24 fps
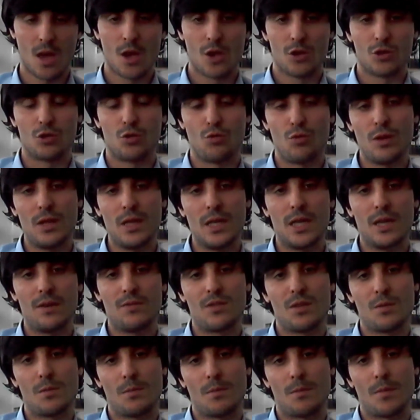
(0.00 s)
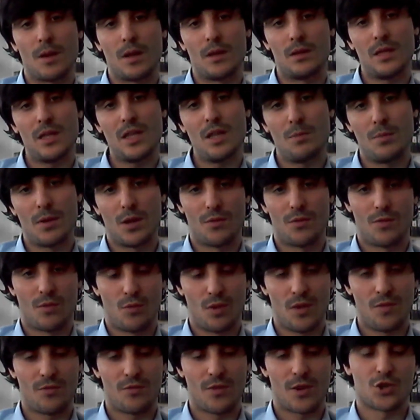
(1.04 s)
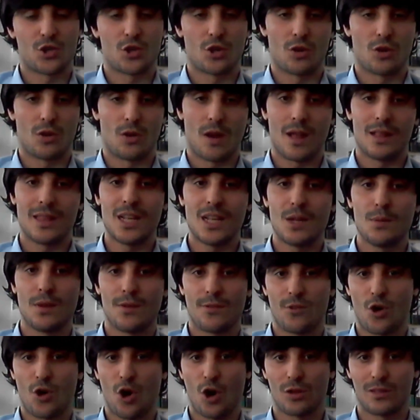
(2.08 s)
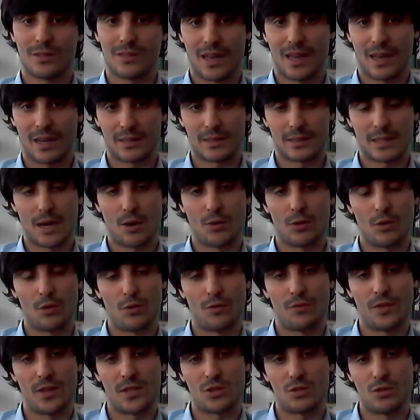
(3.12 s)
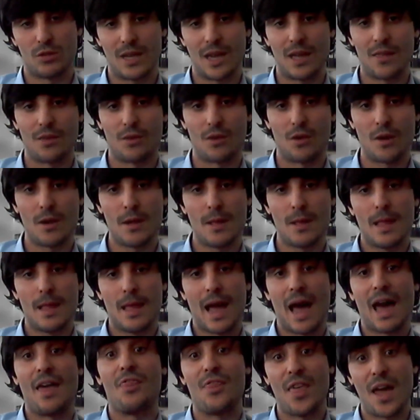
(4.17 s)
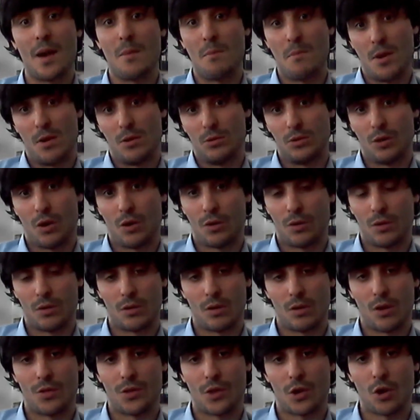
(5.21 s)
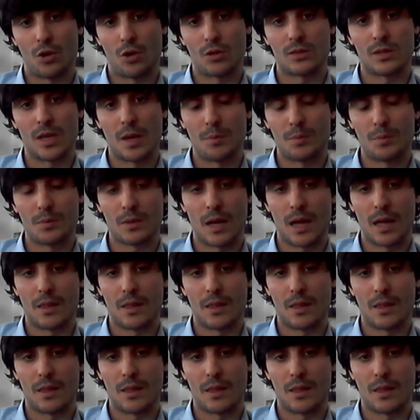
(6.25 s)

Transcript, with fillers: So really give them a little bit of a refresher, a little bit of context, how it all fits together, and then build on, on the concept.